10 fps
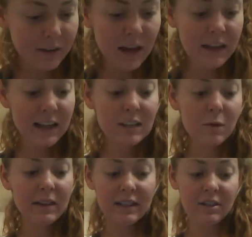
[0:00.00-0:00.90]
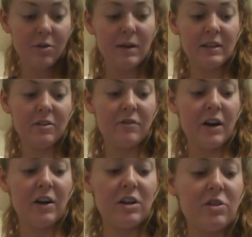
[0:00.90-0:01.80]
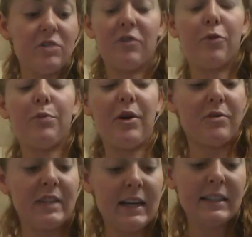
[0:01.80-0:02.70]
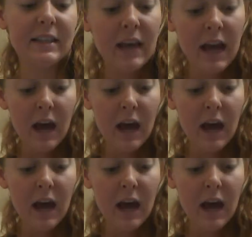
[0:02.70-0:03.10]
And that's why these domains are very useful in proteins